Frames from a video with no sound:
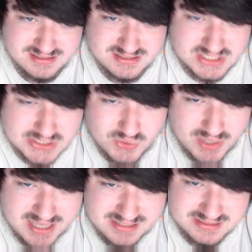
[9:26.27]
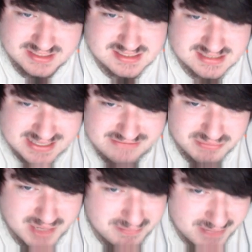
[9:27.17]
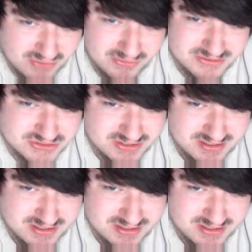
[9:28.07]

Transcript: Single-handedly saved my marriage.